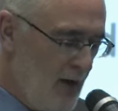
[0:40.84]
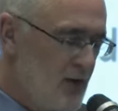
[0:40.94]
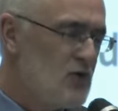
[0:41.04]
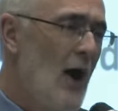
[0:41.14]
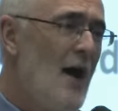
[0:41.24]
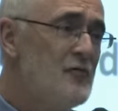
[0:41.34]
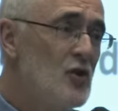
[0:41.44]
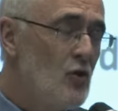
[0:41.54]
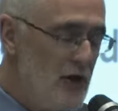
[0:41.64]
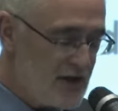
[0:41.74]
So after
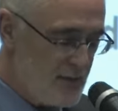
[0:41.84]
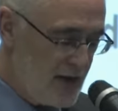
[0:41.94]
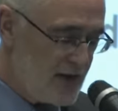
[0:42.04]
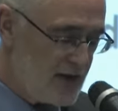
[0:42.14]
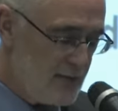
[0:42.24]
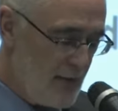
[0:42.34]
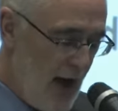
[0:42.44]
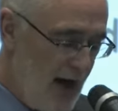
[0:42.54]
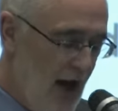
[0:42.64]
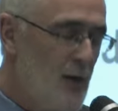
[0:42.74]
Christmas,
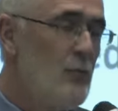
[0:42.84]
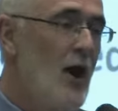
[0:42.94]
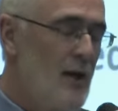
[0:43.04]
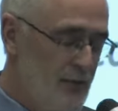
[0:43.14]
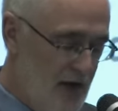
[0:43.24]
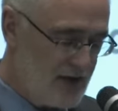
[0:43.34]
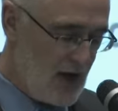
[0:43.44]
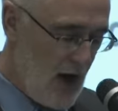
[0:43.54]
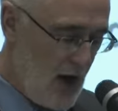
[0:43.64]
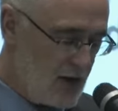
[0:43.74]
I again brought up the
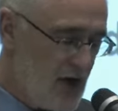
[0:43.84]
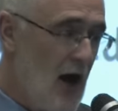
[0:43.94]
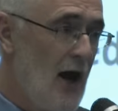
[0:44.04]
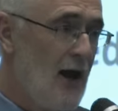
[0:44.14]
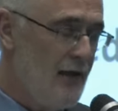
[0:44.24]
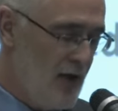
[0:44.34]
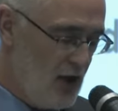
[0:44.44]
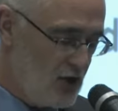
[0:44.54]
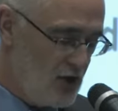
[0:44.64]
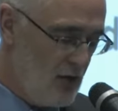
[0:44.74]
desire to highlight the
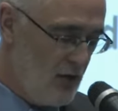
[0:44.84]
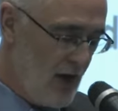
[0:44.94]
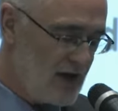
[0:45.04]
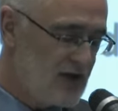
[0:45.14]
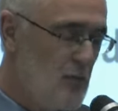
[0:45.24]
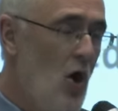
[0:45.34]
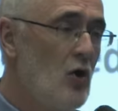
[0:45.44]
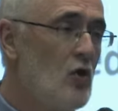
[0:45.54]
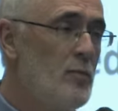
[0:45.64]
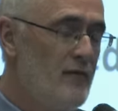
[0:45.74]
issue, and a small
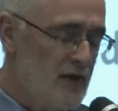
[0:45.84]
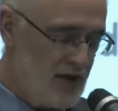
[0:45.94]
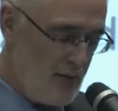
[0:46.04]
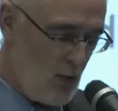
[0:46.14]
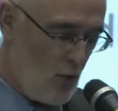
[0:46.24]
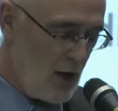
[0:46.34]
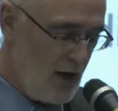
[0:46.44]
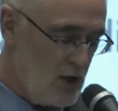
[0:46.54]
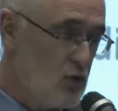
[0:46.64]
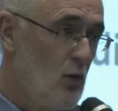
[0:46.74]
group of us have been
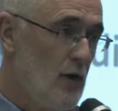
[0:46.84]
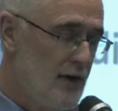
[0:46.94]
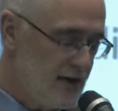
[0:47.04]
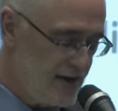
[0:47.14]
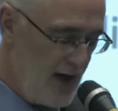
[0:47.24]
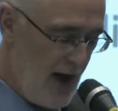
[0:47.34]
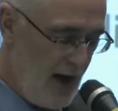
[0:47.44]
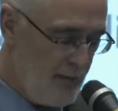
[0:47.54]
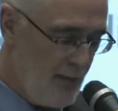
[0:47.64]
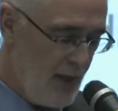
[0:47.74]
working toward this day.